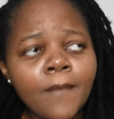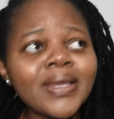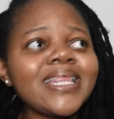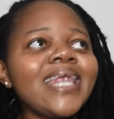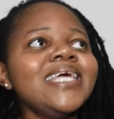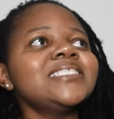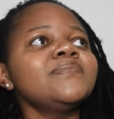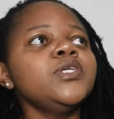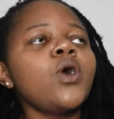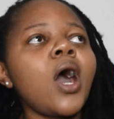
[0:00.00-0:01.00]
But that lets
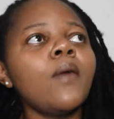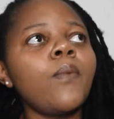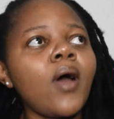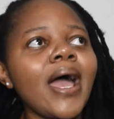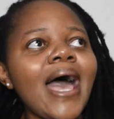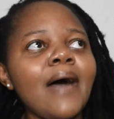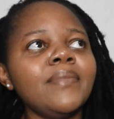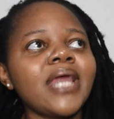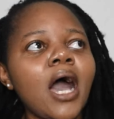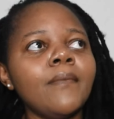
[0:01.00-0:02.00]
me know how poor I
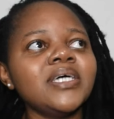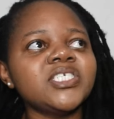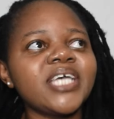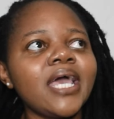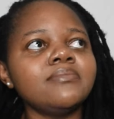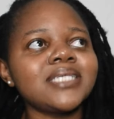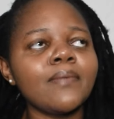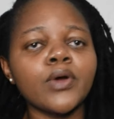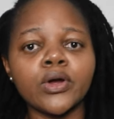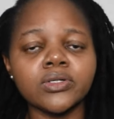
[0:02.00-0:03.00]
am and how much game
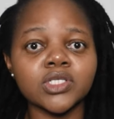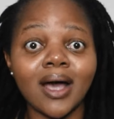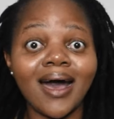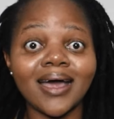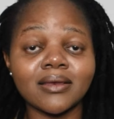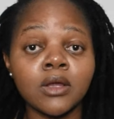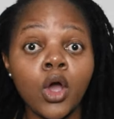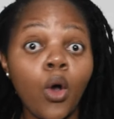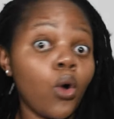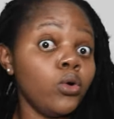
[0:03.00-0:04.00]
some girls got,
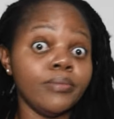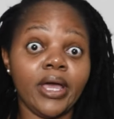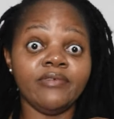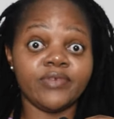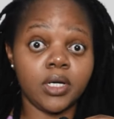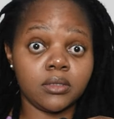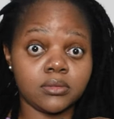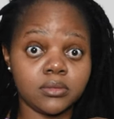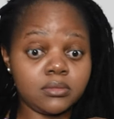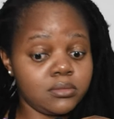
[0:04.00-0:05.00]
or whomever.
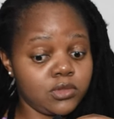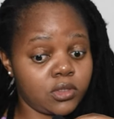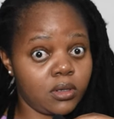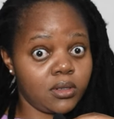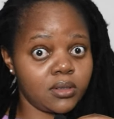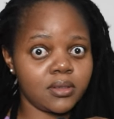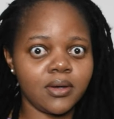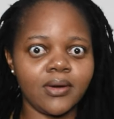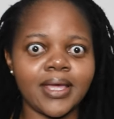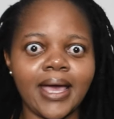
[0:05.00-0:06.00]
Darling.
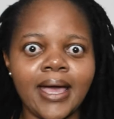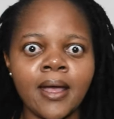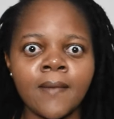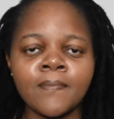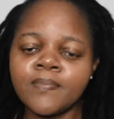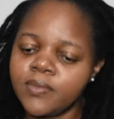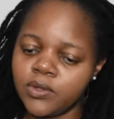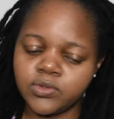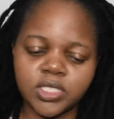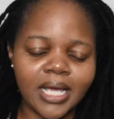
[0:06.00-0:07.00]
Okay?
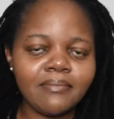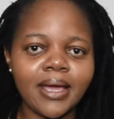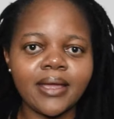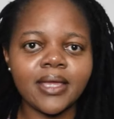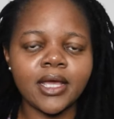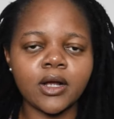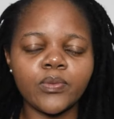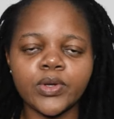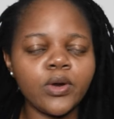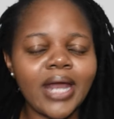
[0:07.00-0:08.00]
No shaming here.
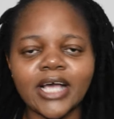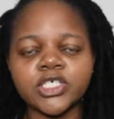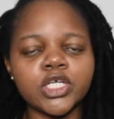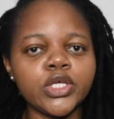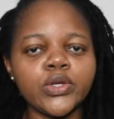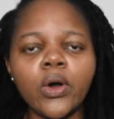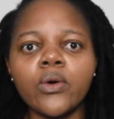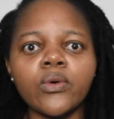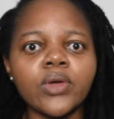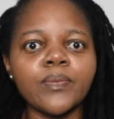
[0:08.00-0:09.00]
We don't actually
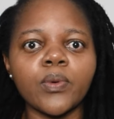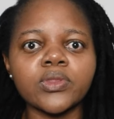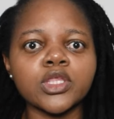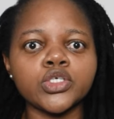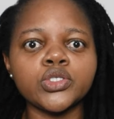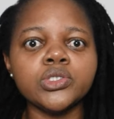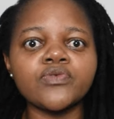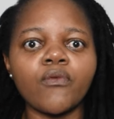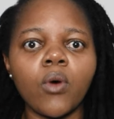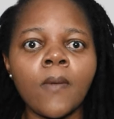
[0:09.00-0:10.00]
know who he bought the
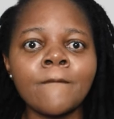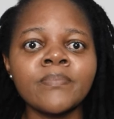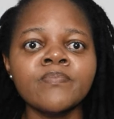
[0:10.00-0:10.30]
shoes for.